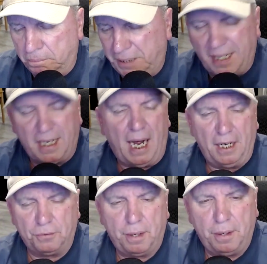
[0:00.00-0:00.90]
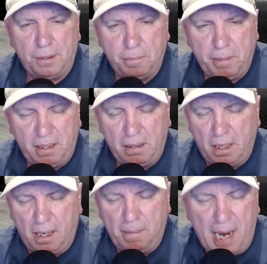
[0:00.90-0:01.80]
being contrary to me.
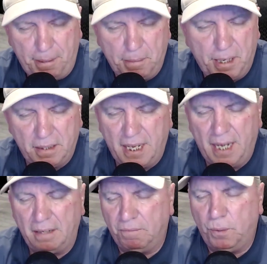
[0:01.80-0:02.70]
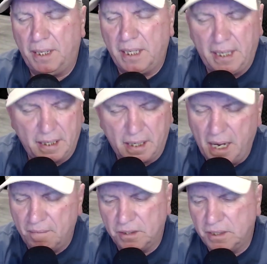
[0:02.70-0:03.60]
I'm happy about that. If we can get a
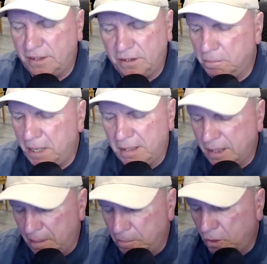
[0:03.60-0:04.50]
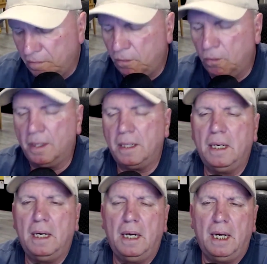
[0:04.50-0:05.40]
conversation about it, I'm all for it.
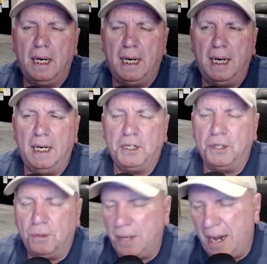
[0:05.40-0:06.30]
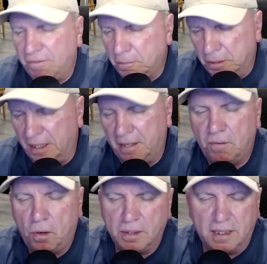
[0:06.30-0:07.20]
Uh, you don't have to
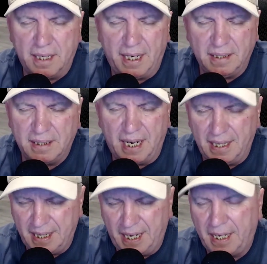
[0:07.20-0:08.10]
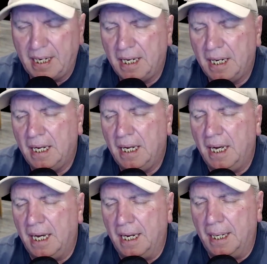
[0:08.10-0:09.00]
believe all the things I think.
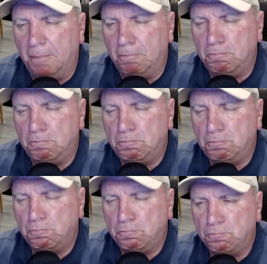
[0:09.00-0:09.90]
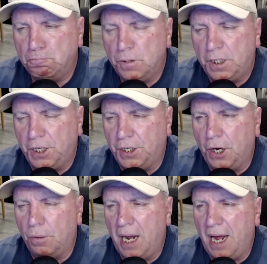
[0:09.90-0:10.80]
Um, you
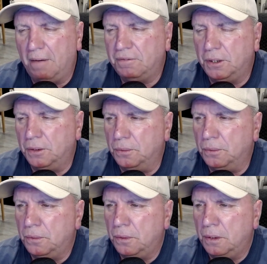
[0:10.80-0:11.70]
don't have to